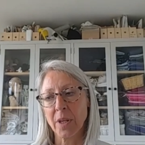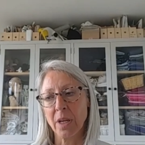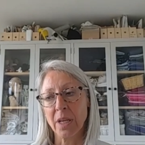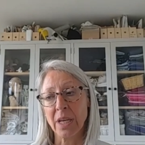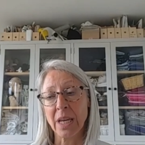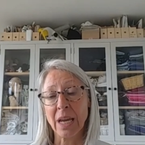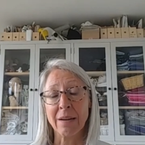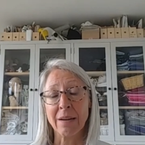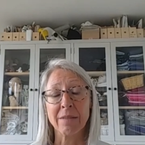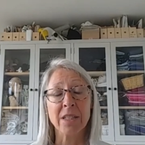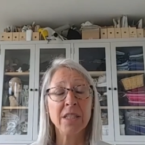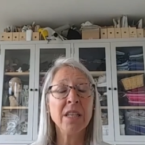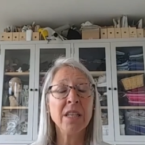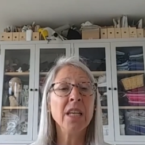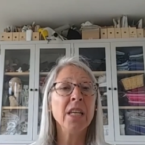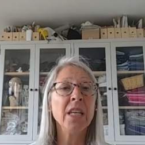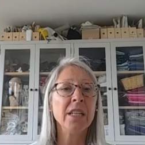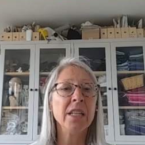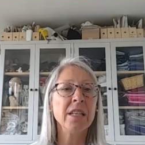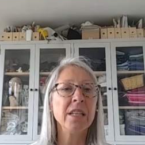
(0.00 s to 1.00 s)

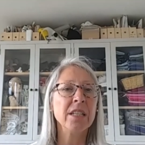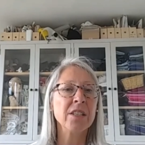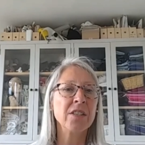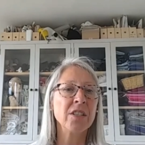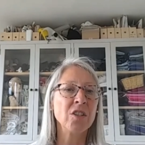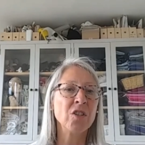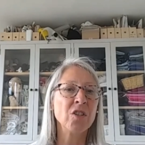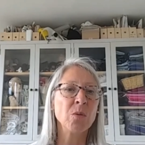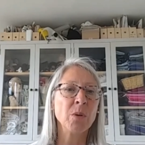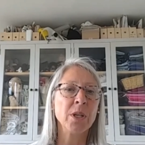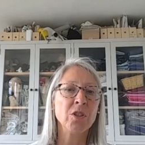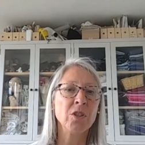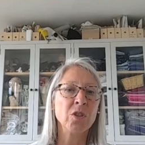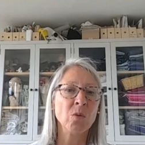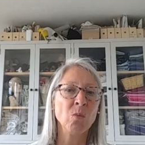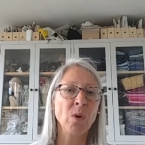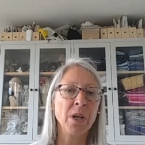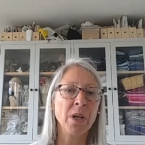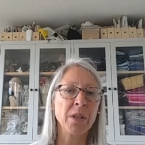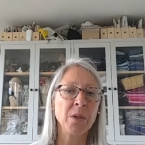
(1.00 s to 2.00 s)
guaranteed in a
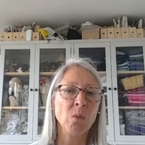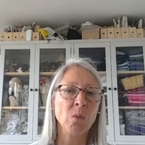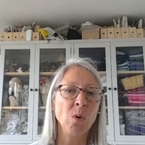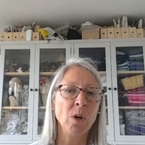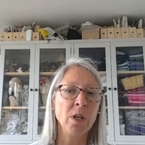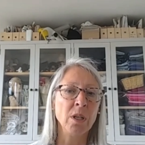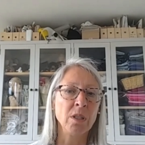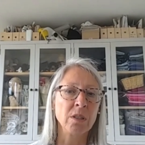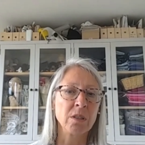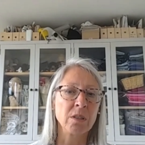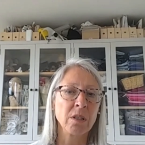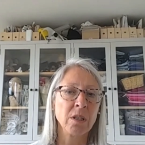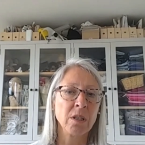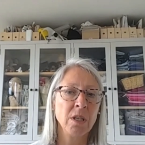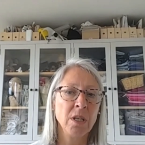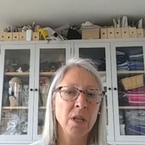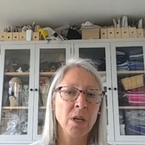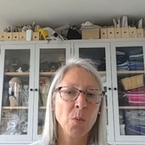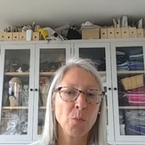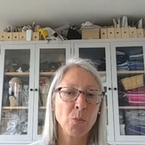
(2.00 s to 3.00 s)
situation where the world
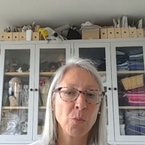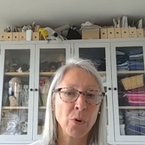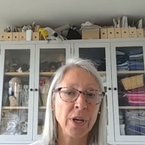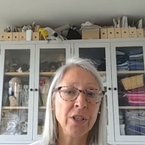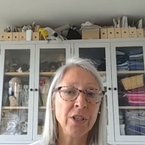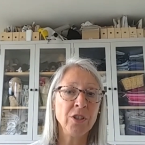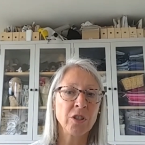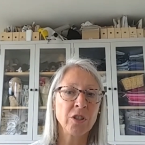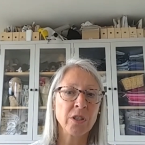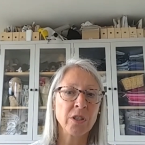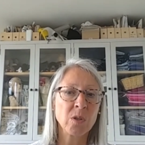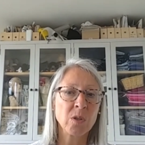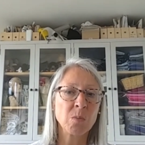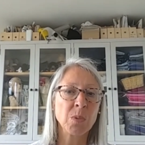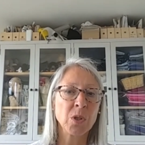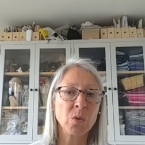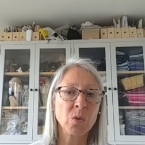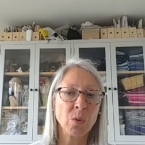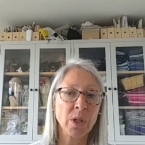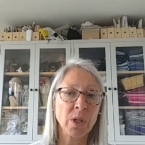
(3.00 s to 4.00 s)
pressures
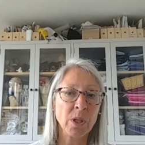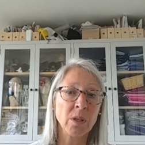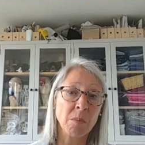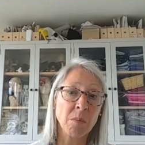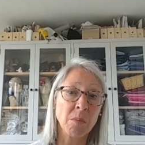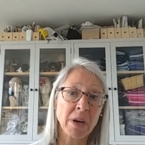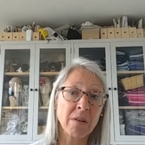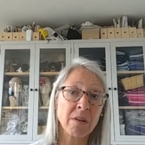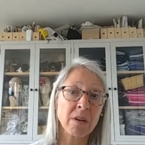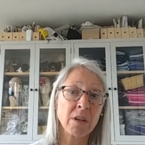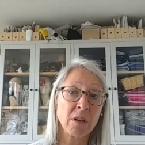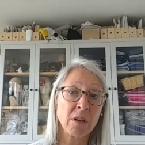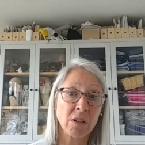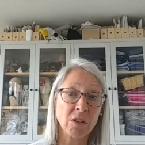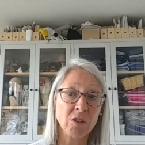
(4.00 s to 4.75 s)
between America,